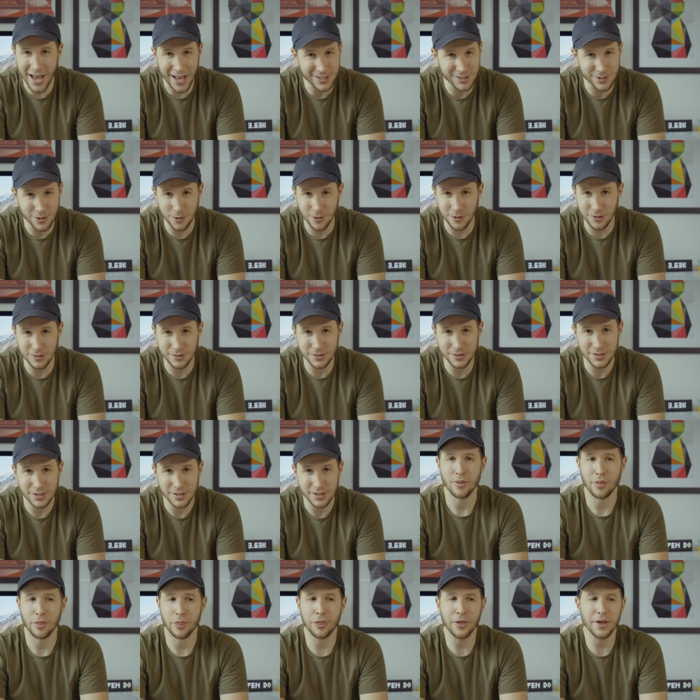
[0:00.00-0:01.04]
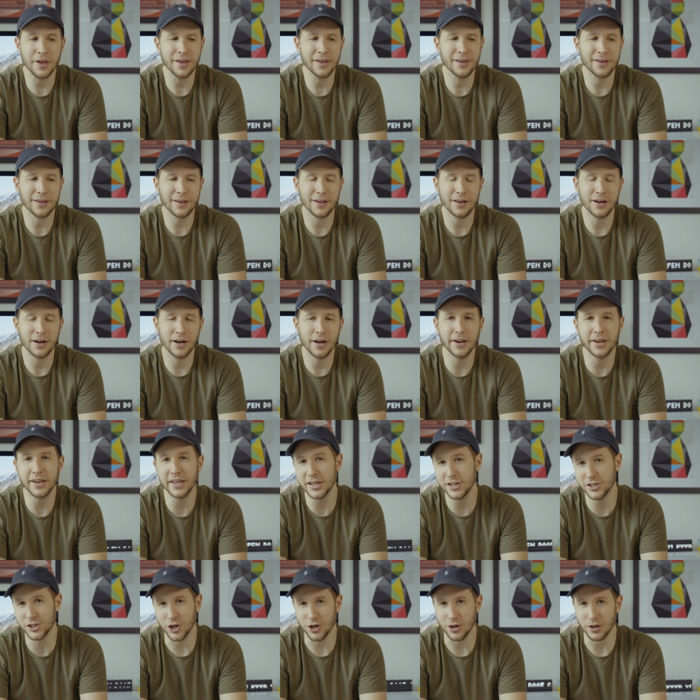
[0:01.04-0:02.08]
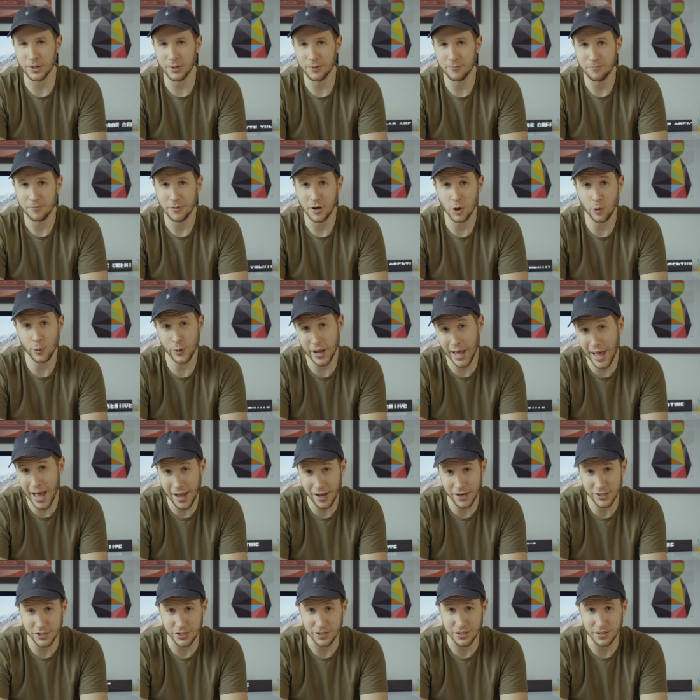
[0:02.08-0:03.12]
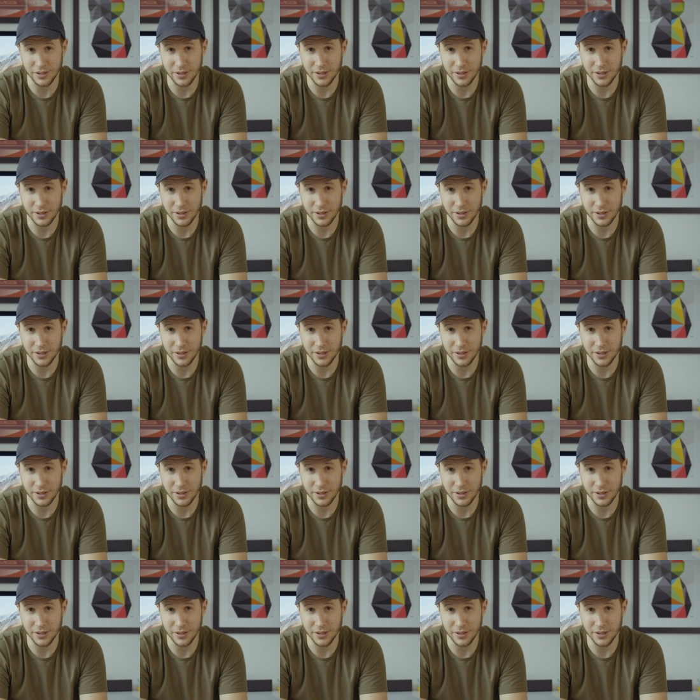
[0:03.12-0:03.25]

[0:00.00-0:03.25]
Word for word: assholes. Think a knee jerk, a reaction.